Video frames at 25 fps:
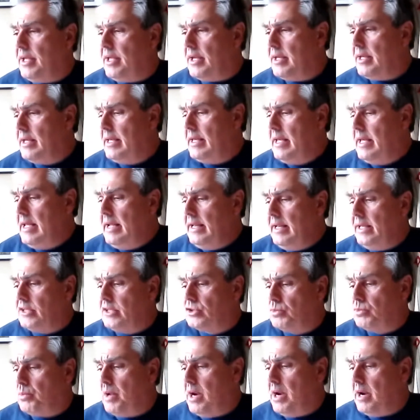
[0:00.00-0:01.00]
originally.
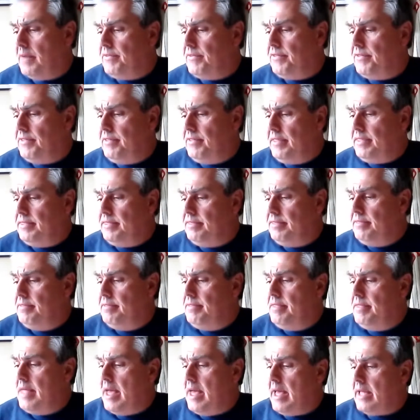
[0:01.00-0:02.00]
So, but
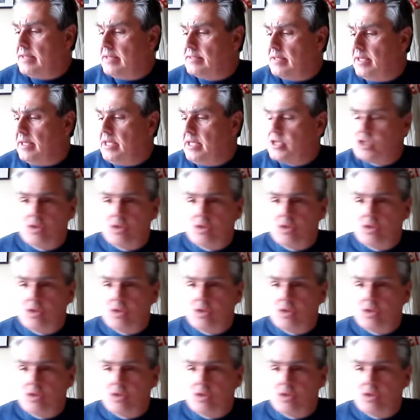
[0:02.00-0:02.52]
that, once again,